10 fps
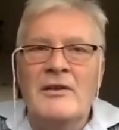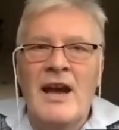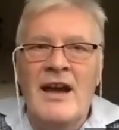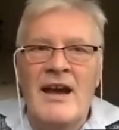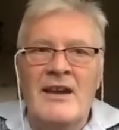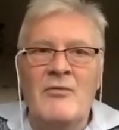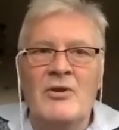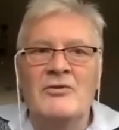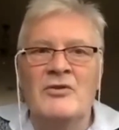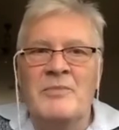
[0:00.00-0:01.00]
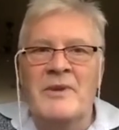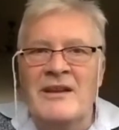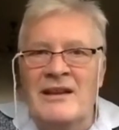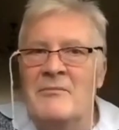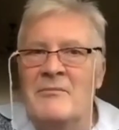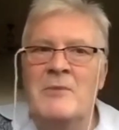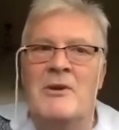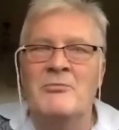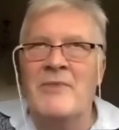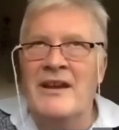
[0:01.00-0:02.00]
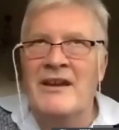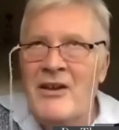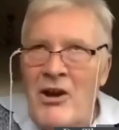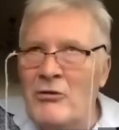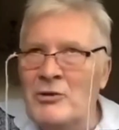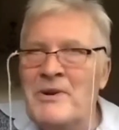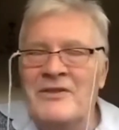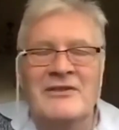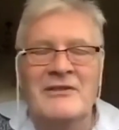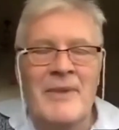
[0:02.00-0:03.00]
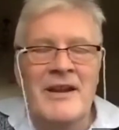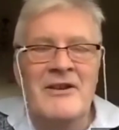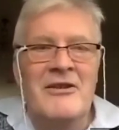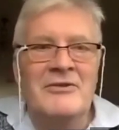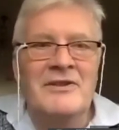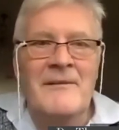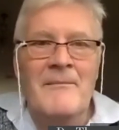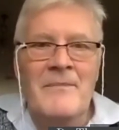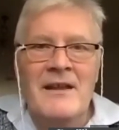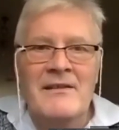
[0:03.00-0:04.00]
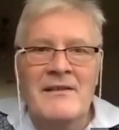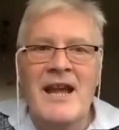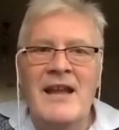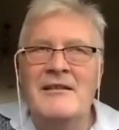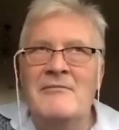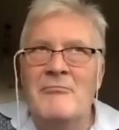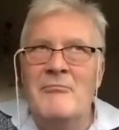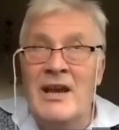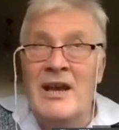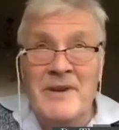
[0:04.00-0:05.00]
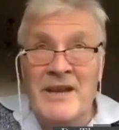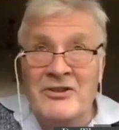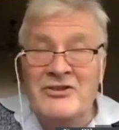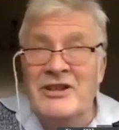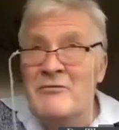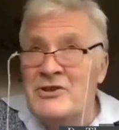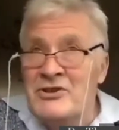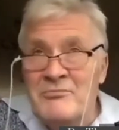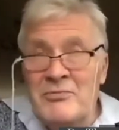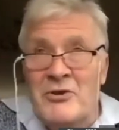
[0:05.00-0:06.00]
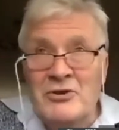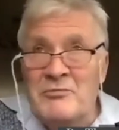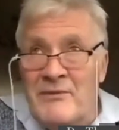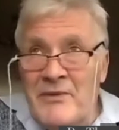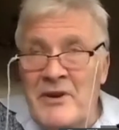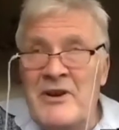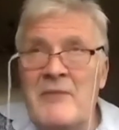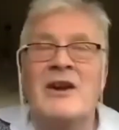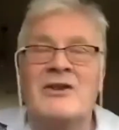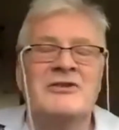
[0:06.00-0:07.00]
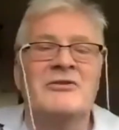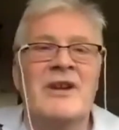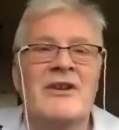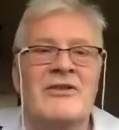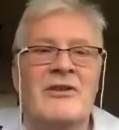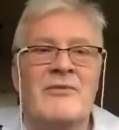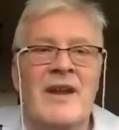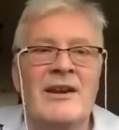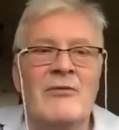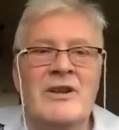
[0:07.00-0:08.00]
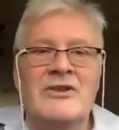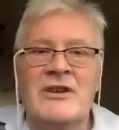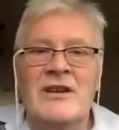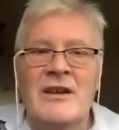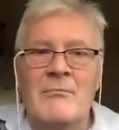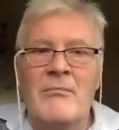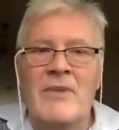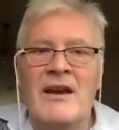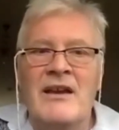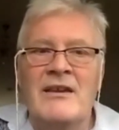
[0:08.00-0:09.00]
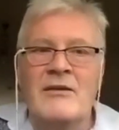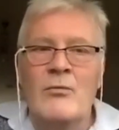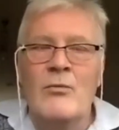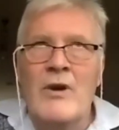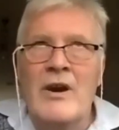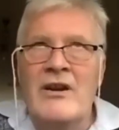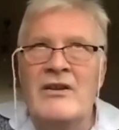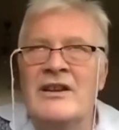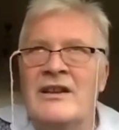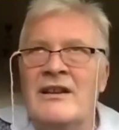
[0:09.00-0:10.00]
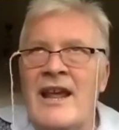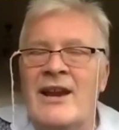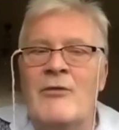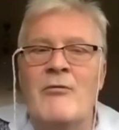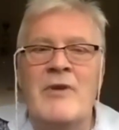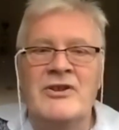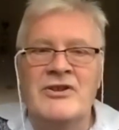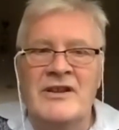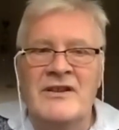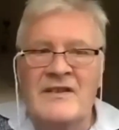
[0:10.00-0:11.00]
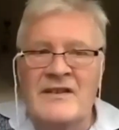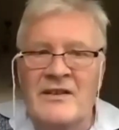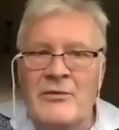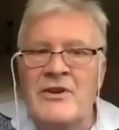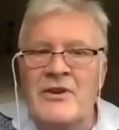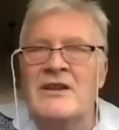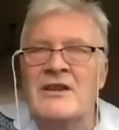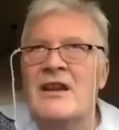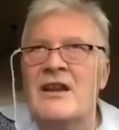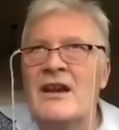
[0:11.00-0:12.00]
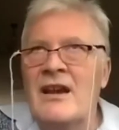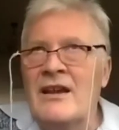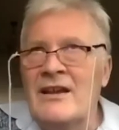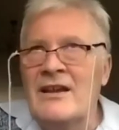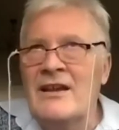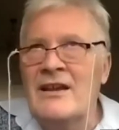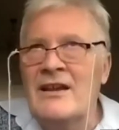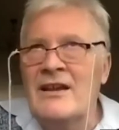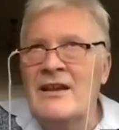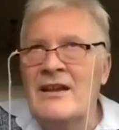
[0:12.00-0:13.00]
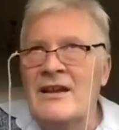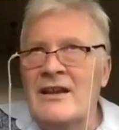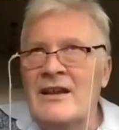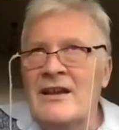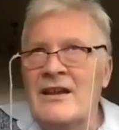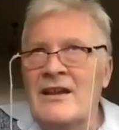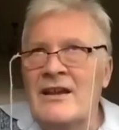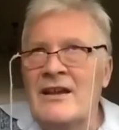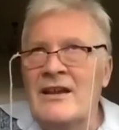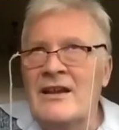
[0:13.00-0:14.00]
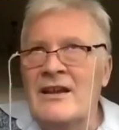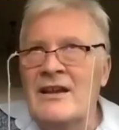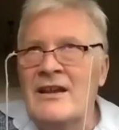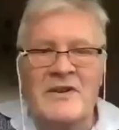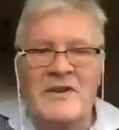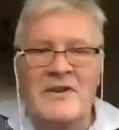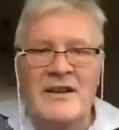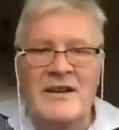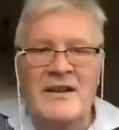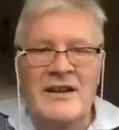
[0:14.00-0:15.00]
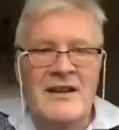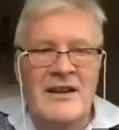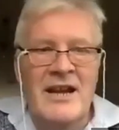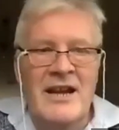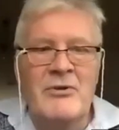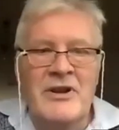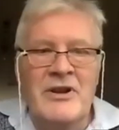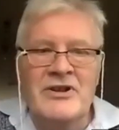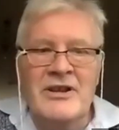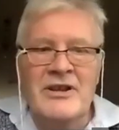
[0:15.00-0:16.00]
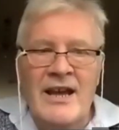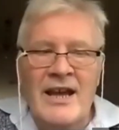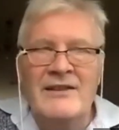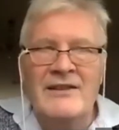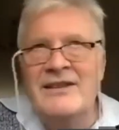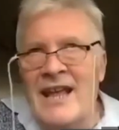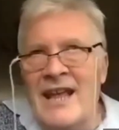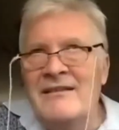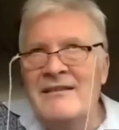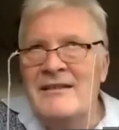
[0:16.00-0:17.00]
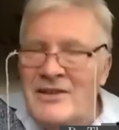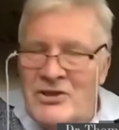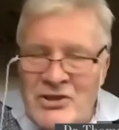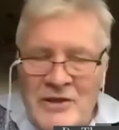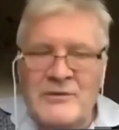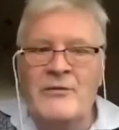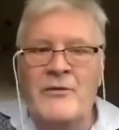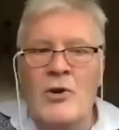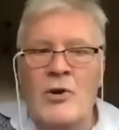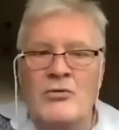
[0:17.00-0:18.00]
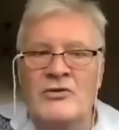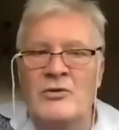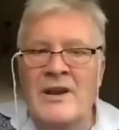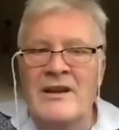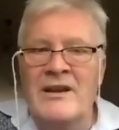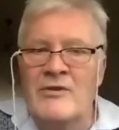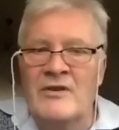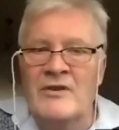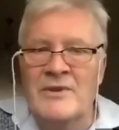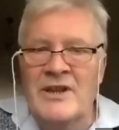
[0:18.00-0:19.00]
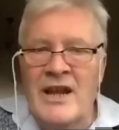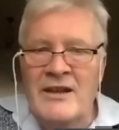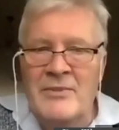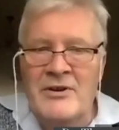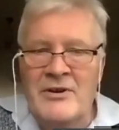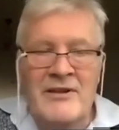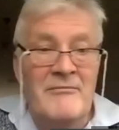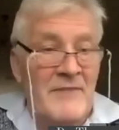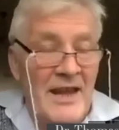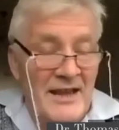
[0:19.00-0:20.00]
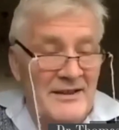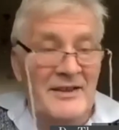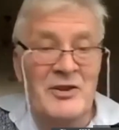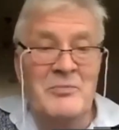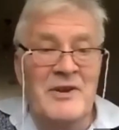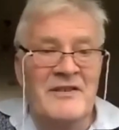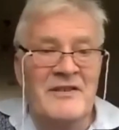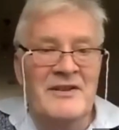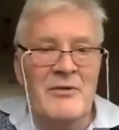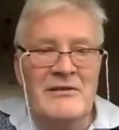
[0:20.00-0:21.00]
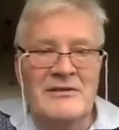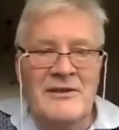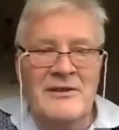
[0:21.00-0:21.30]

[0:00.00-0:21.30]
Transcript: I want to speak a little bit about my own personal background. Then my PhD, which brought me very much into the area of language, my work in language in schizophrenia, in neurodegeneration and so on in Bern, Switzerland and Cambridge, and then the shift of focus to bilingualism in Edinburgh and other places in the world.